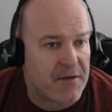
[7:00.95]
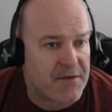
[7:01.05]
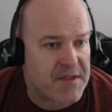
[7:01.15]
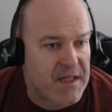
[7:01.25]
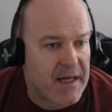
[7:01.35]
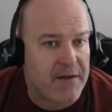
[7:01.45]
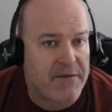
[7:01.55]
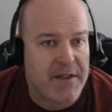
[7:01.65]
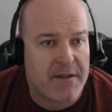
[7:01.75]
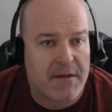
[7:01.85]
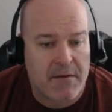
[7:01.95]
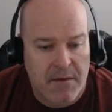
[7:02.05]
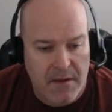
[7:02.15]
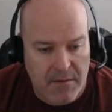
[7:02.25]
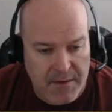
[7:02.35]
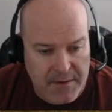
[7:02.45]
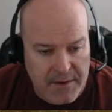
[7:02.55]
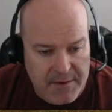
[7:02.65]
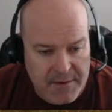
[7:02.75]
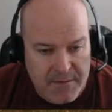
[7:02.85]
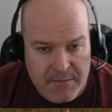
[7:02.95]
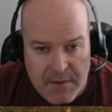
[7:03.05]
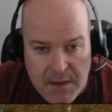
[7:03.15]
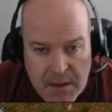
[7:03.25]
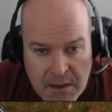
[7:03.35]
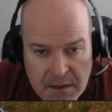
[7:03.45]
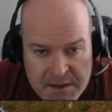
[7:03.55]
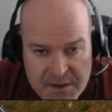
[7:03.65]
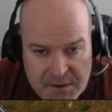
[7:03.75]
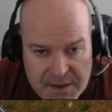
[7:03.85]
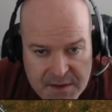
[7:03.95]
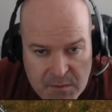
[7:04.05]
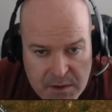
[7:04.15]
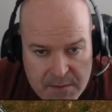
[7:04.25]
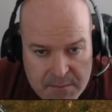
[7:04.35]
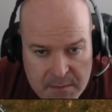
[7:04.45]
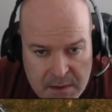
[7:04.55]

other side over here. Oh, they're down here. Let's turn this one.